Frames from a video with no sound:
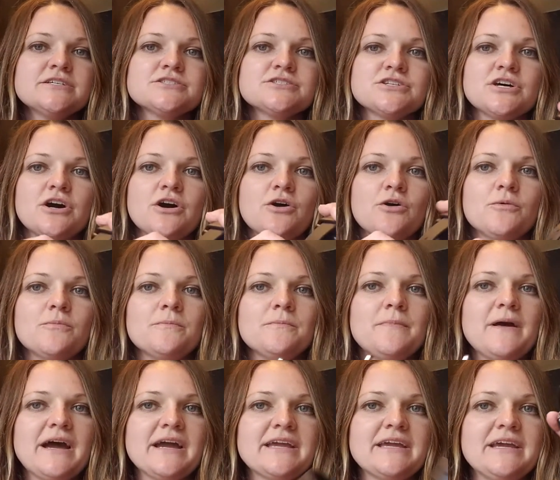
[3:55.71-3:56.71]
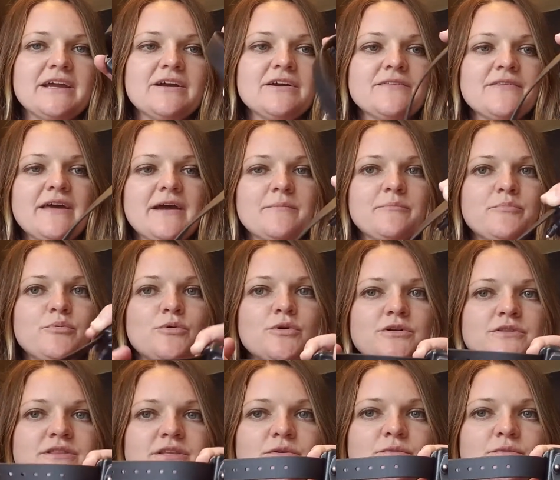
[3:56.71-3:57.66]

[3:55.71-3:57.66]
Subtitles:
So back here in that port